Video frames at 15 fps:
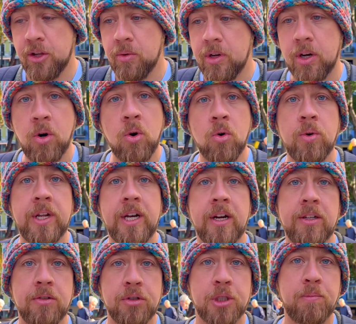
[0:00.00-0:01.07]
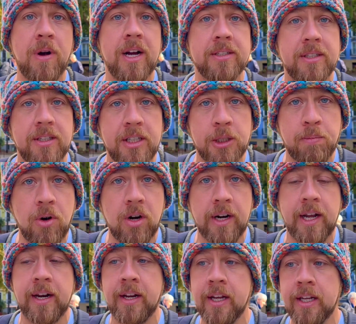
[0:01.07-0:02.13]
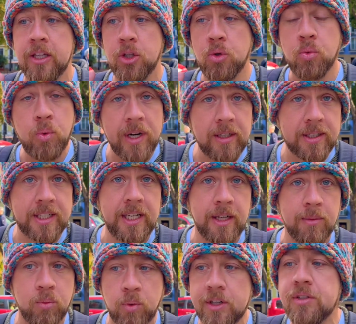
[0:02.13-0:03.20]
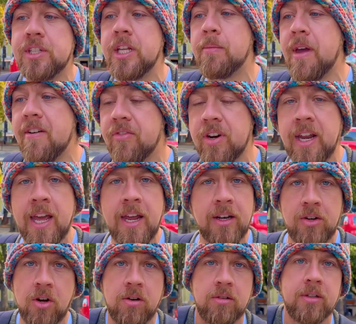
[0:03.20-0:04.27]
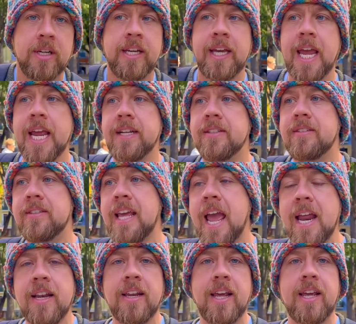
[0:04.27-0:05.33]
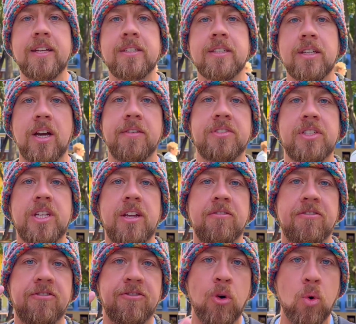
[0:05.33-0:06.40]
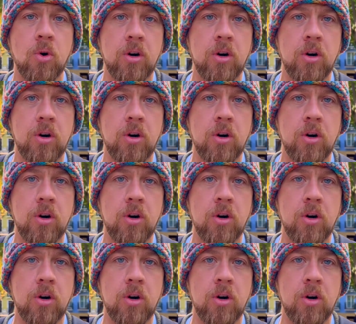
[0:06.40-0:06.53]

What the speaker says: you can hone in on those spots that they spawn at, you will see them. Will you see them every day? No. In 10 days, I've seen 4.